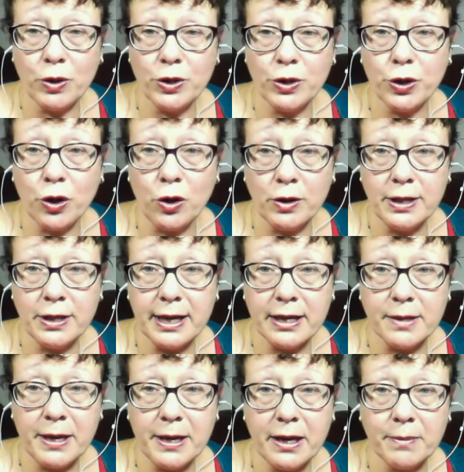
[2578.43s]
contact
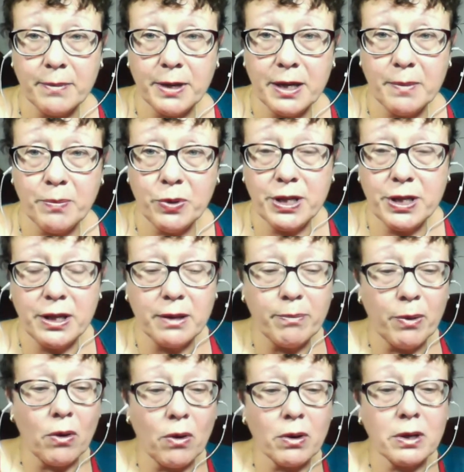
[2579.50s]
me, I'm going to put in the
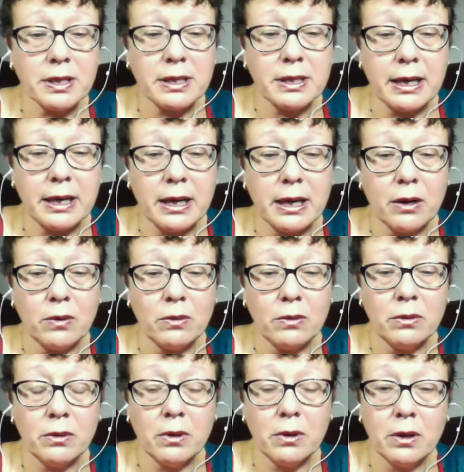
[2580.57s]
box now
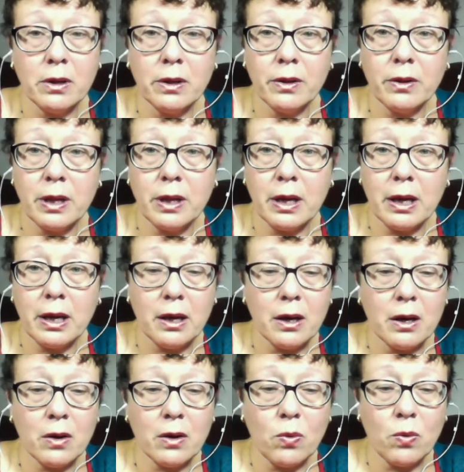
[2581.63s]
the
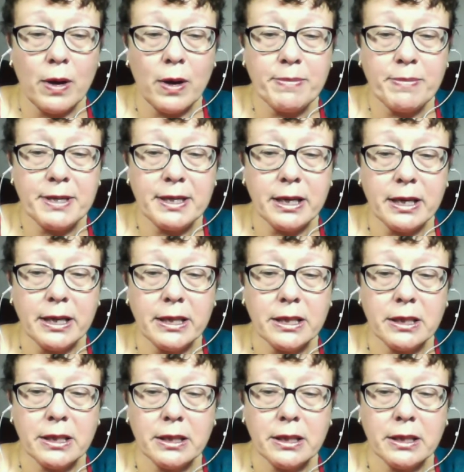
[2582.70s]
website